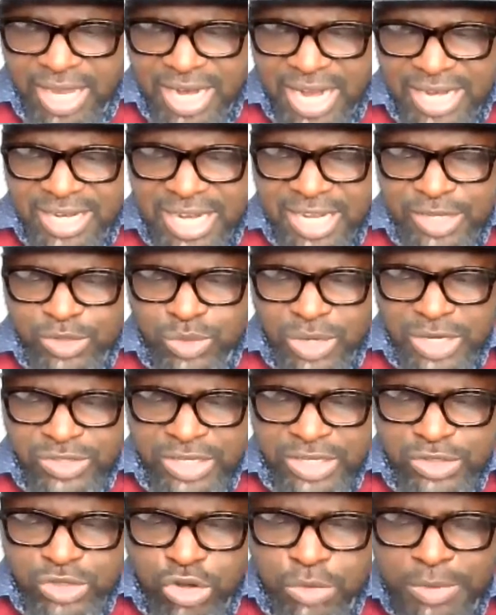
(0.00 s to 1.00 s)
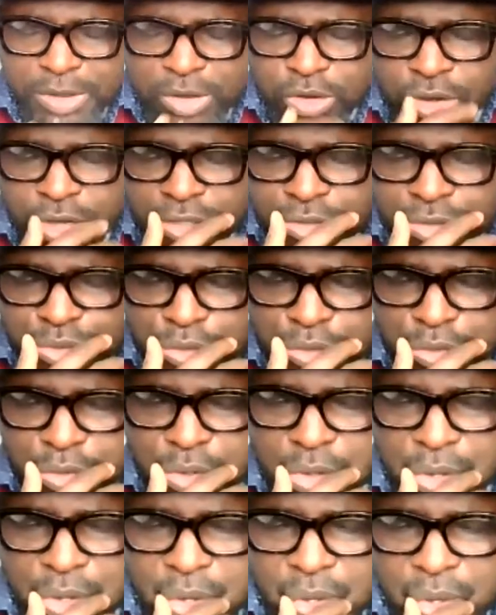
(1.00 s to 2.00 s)
And our next question is going to be going
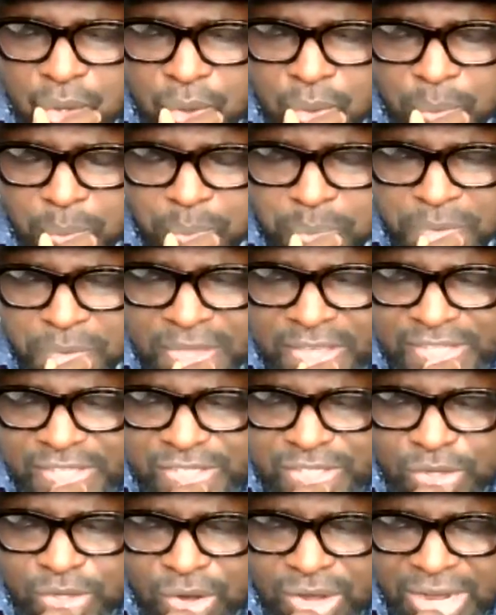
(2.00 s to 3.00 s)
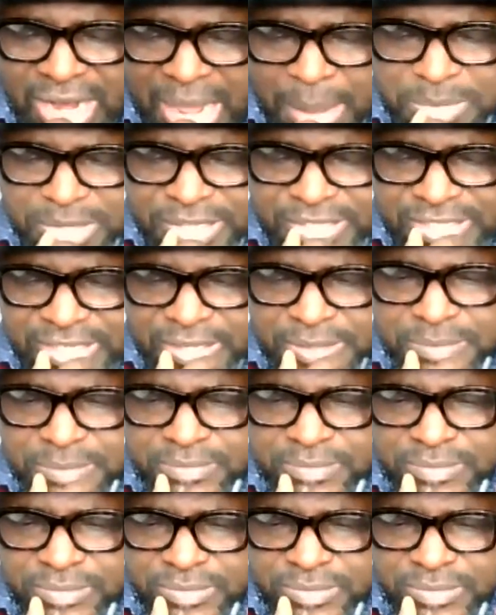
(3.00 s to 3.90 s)
to Miss Olabisi